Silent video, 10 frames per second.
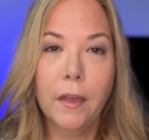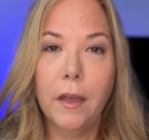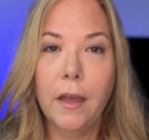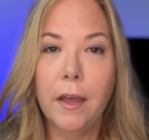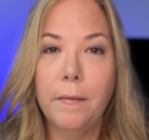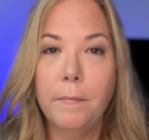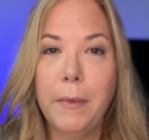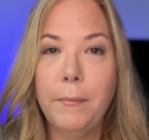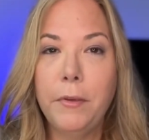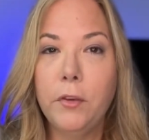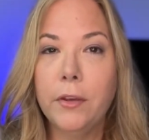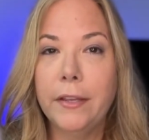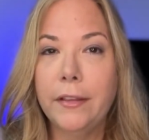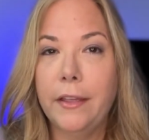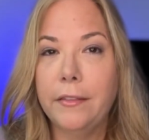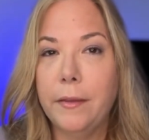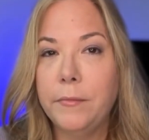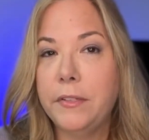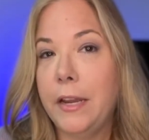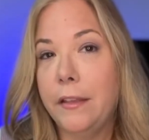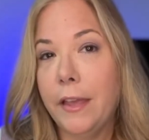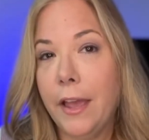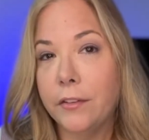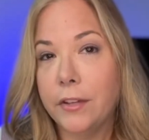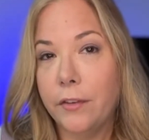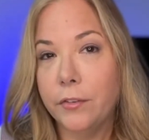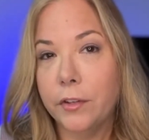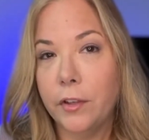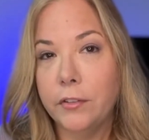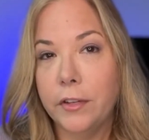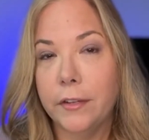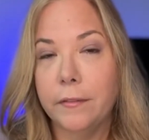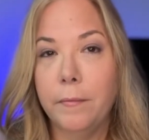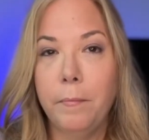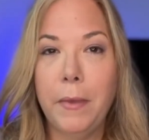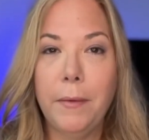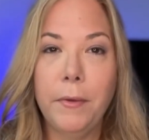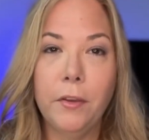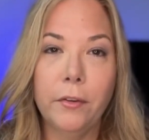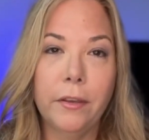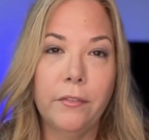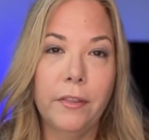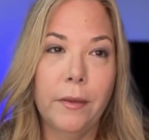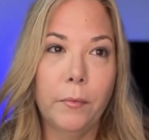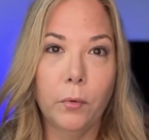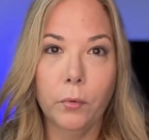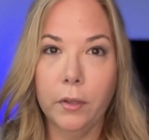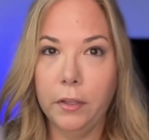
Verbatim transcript: Um, maybe you can let them stay in the house after closing. Maybe you're giving them a really